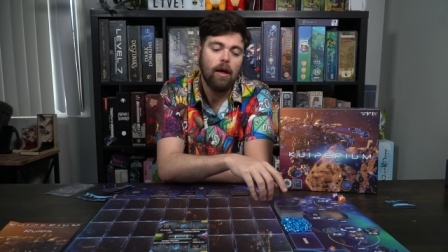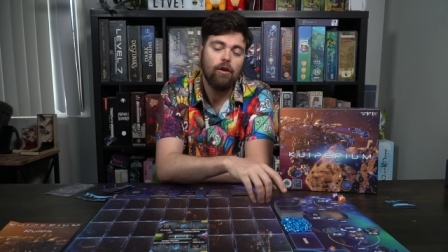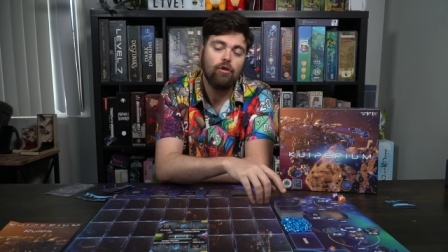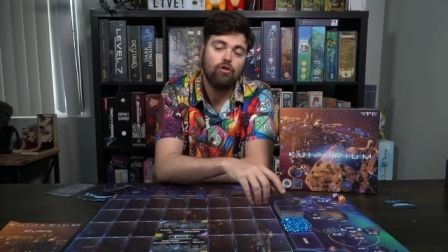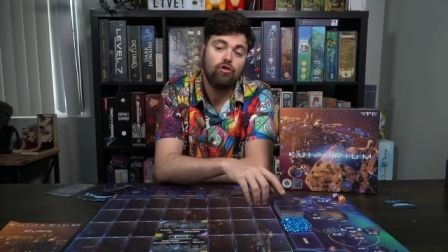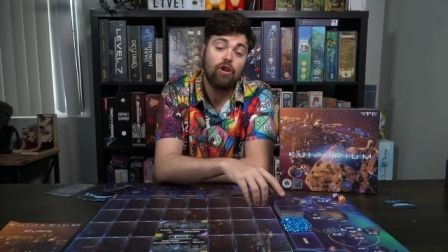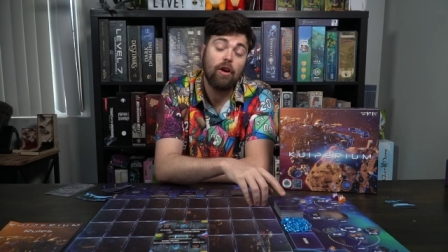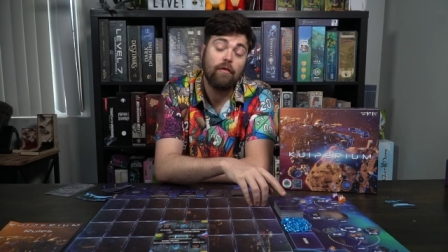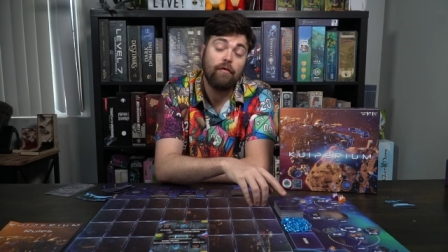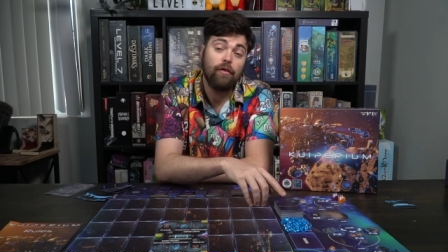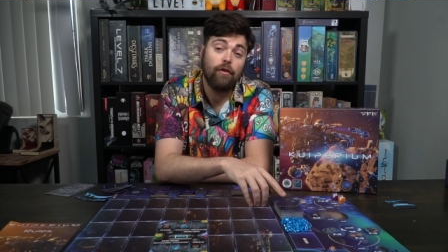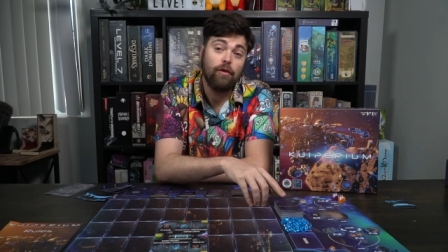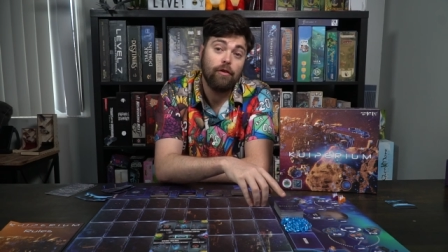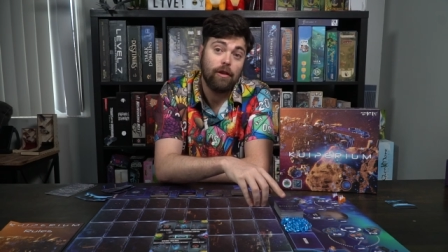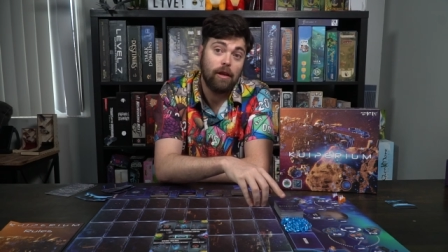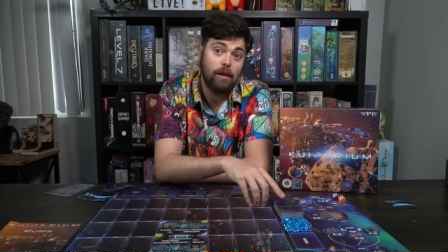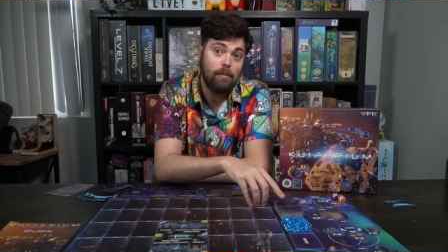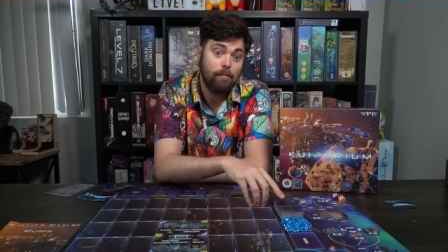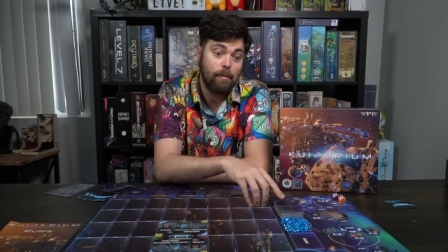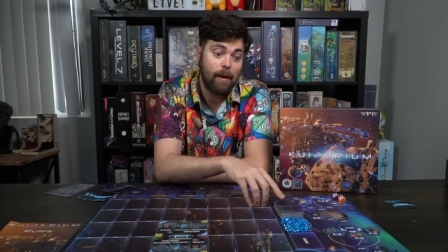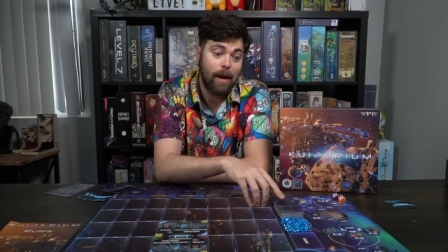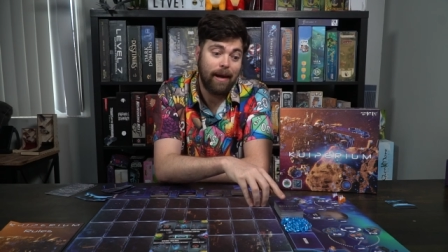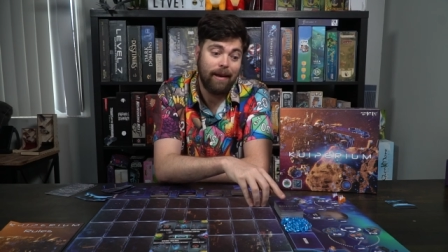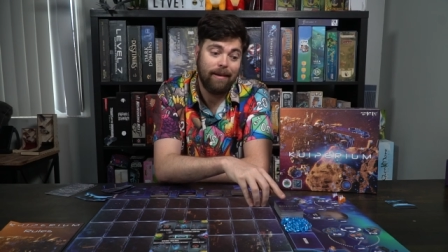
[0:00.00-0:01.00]
Shuffle the
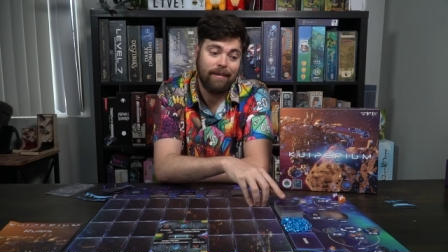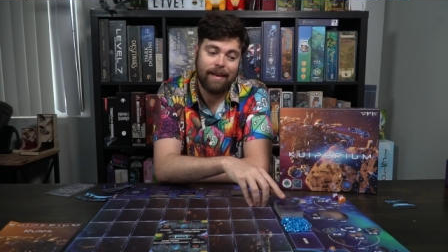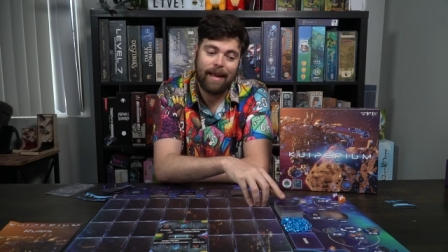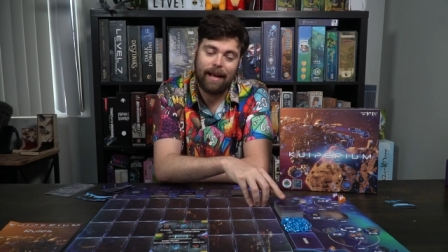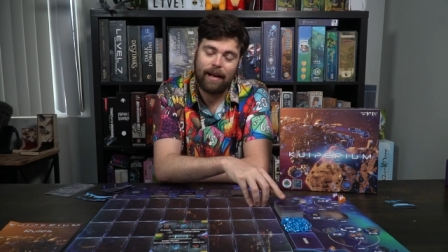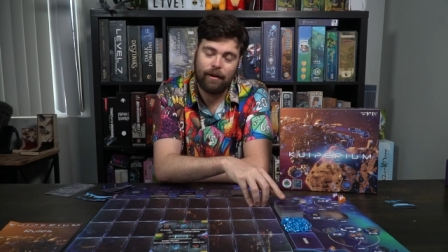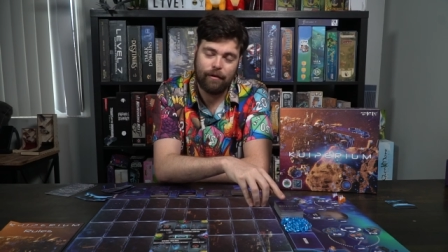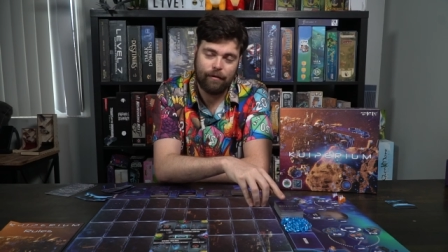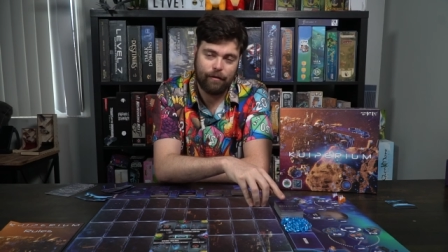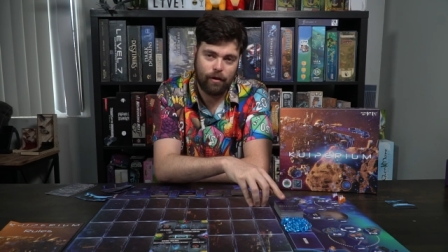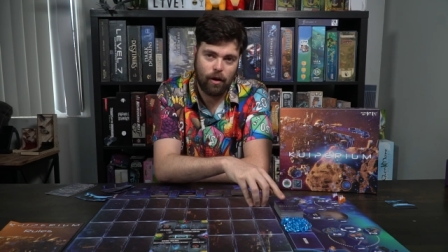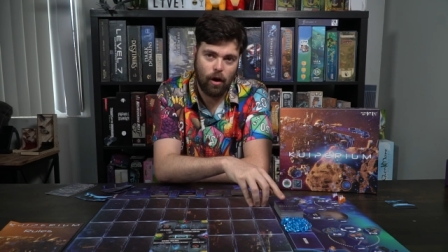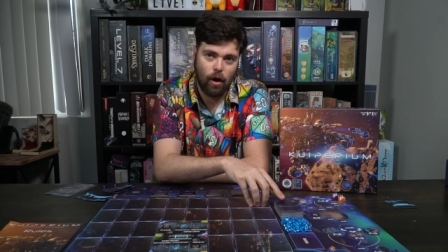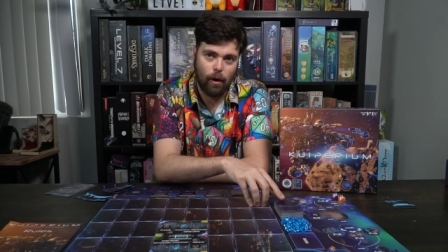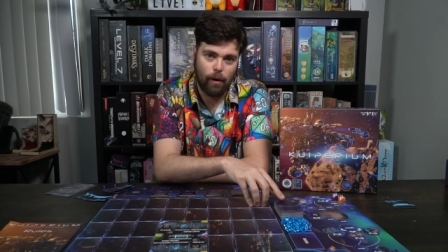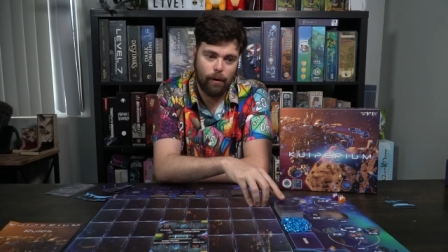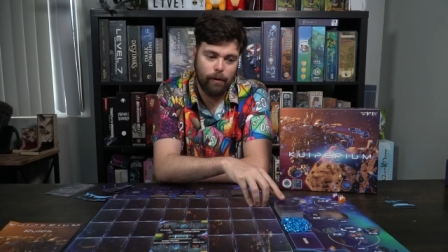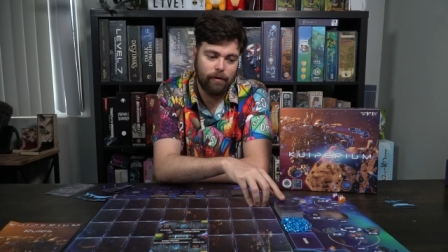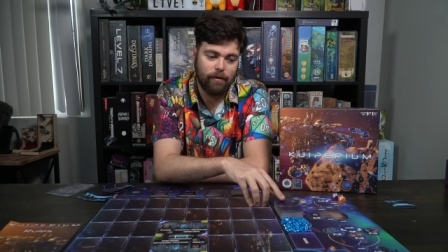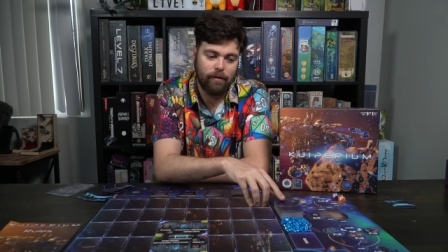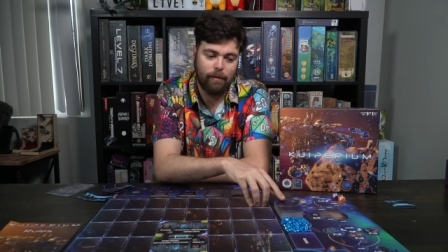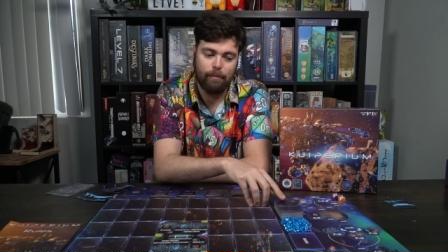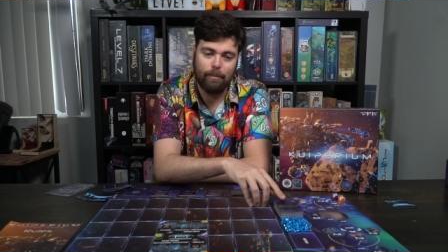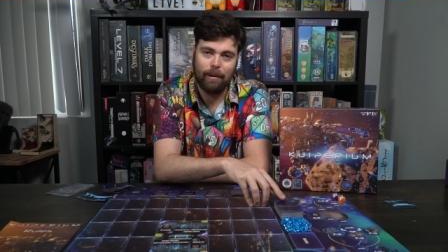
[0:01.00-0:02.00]
main deck of
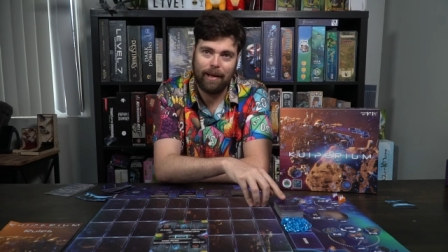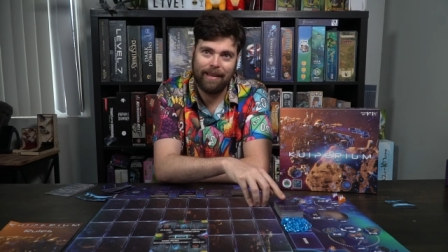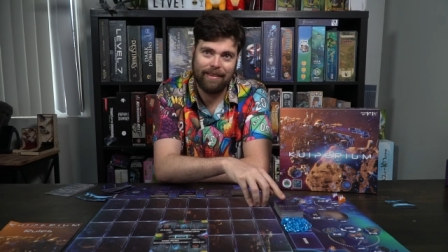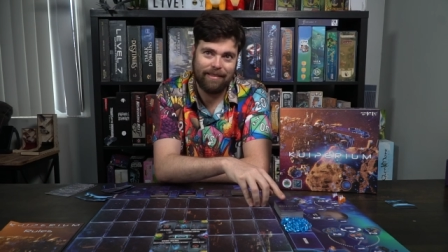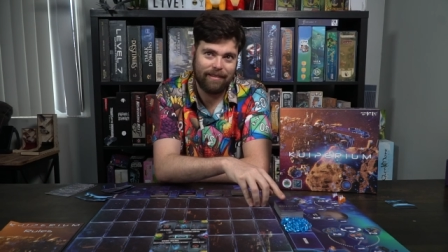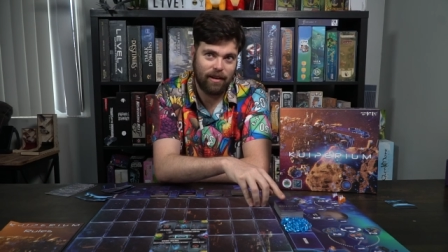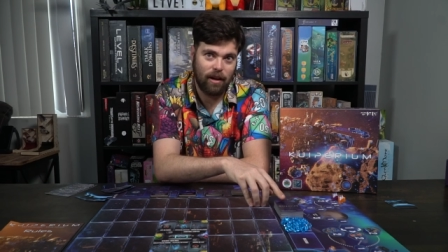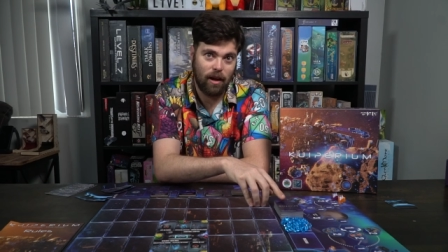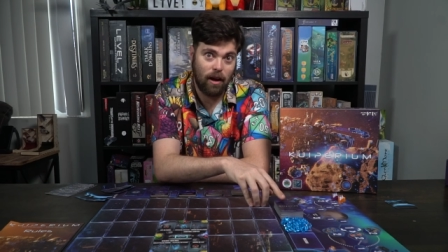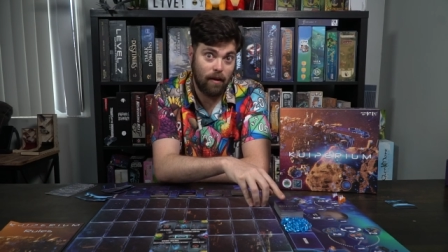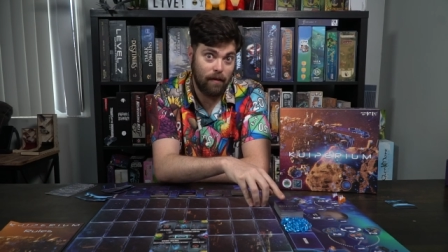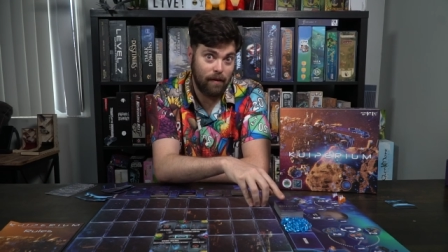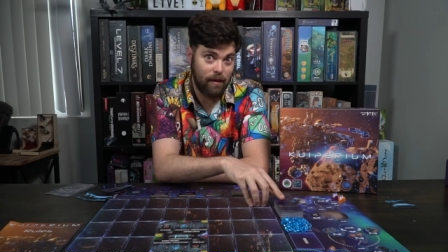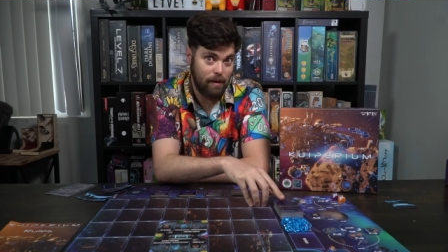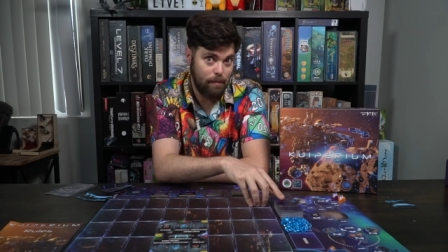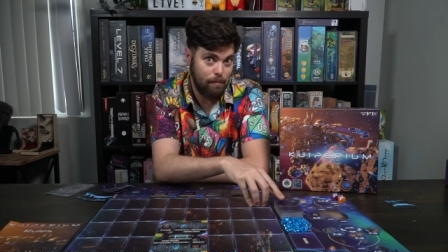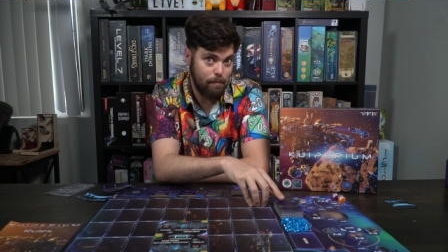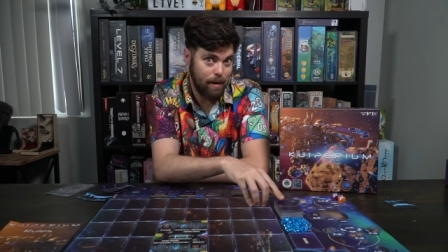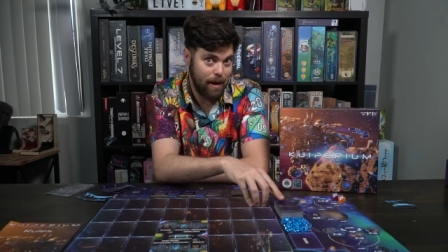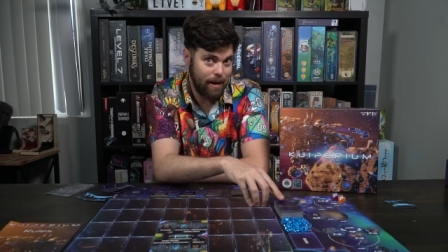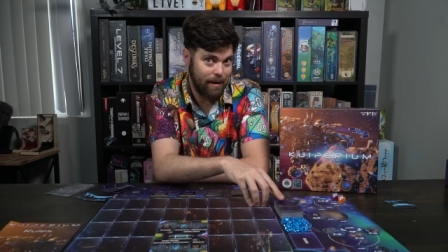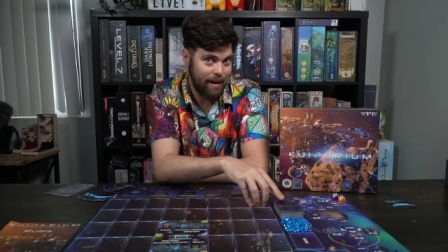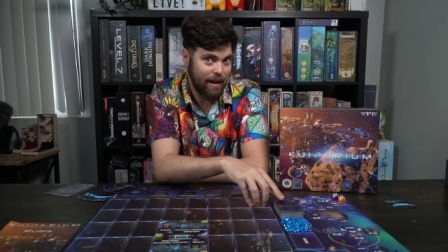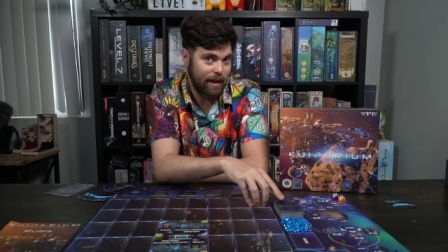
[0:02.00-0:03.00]
cards and place it on the
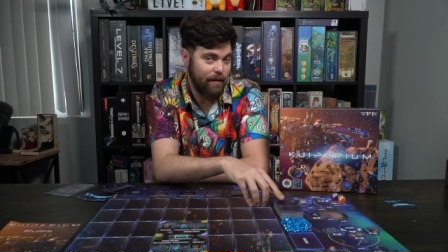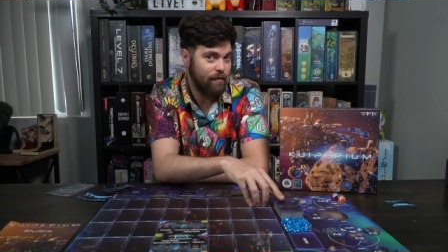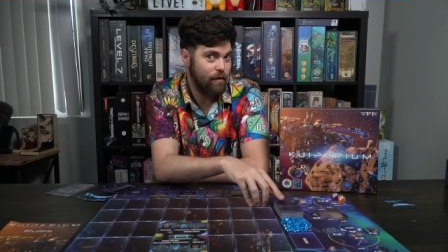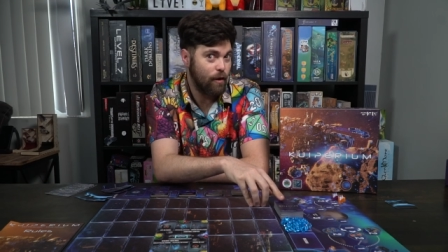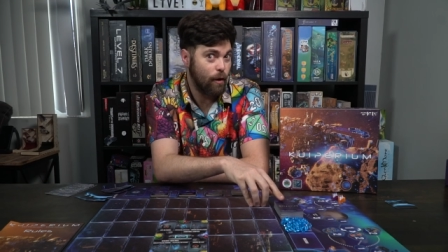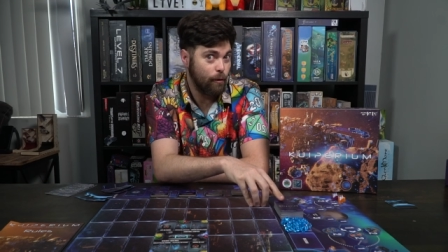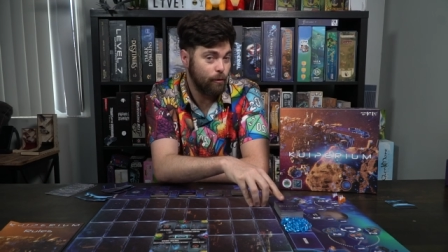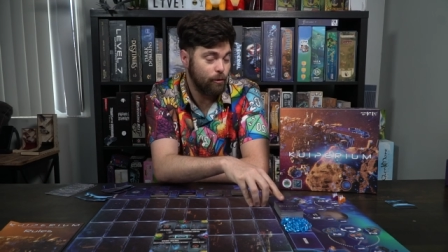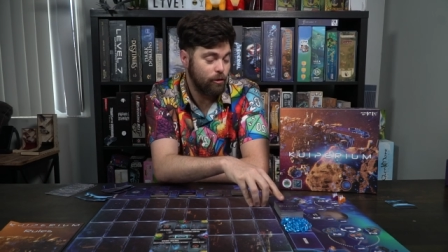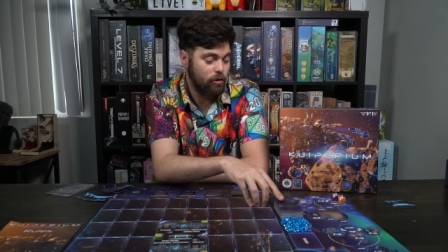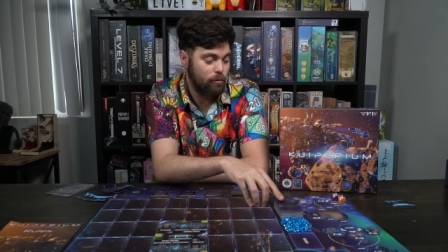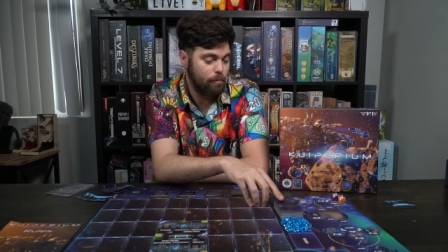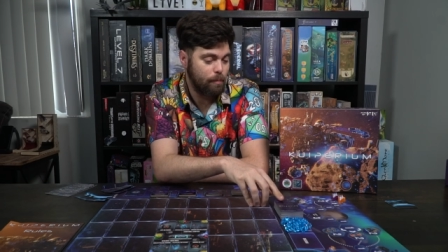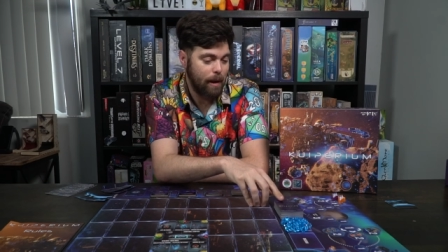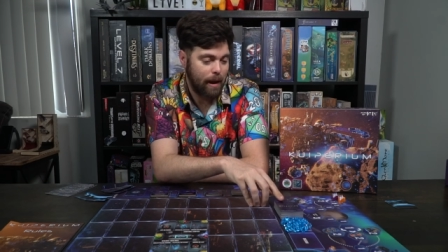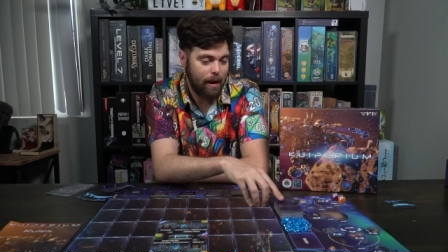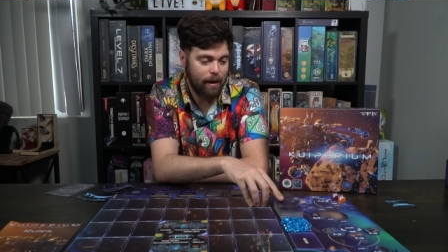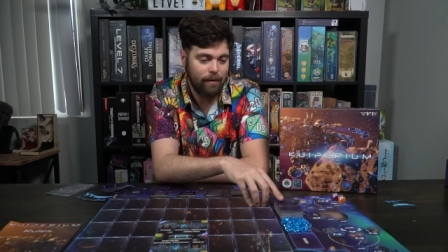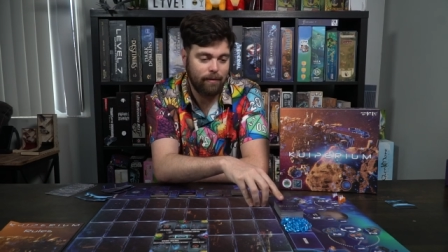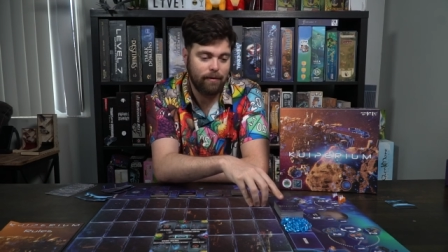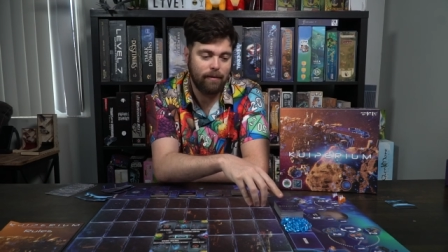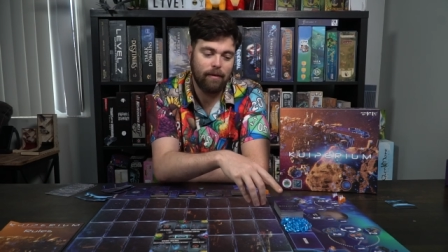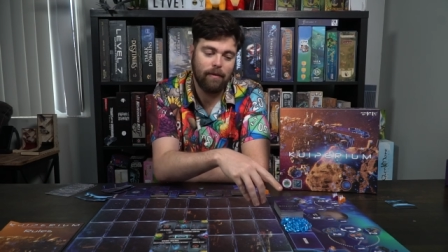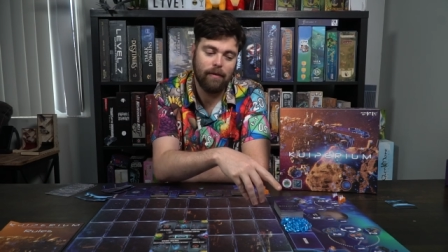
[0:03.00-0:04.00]
main deck of cards space,